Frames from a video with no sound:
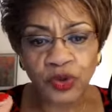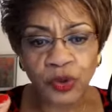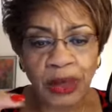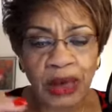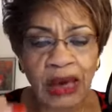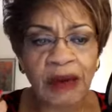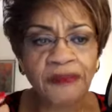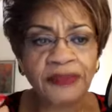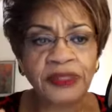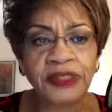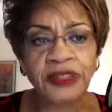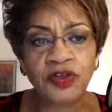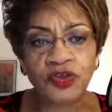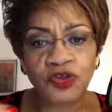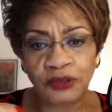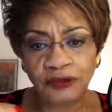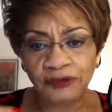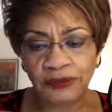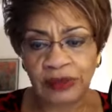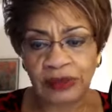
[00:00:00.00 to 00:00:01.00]
composition
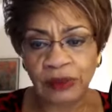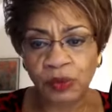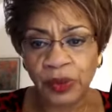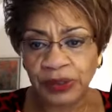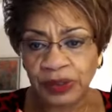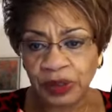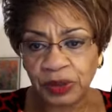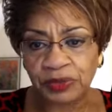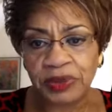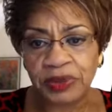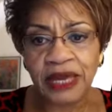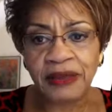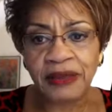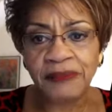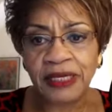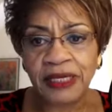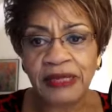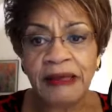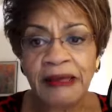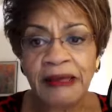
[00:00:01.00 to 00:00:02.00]
of someone's
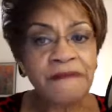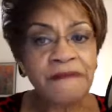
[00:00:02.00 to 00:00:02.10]
pigment.